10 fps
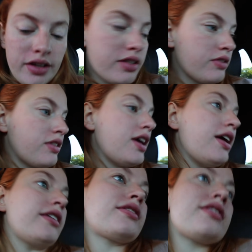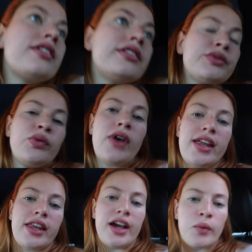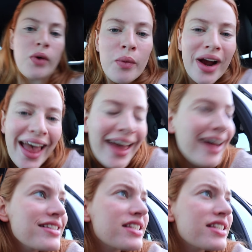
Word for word: So this right here, where we're at,